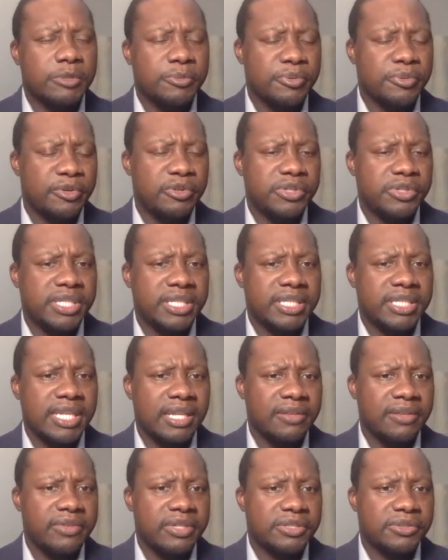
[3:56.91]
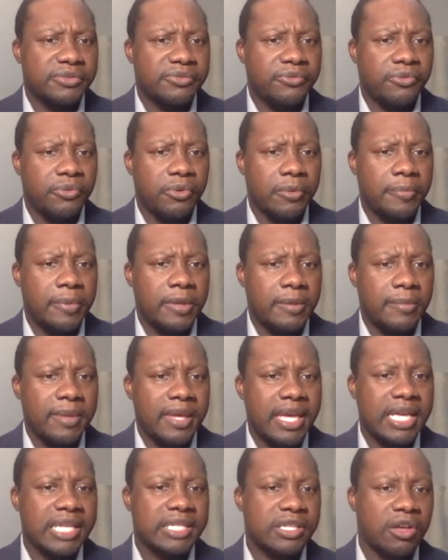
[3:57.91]
producing television for
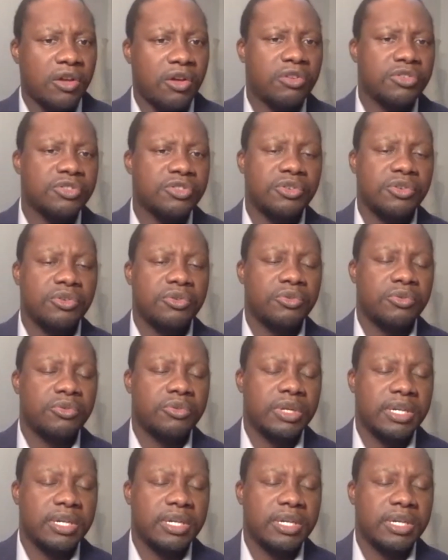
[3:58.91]
PBS, I also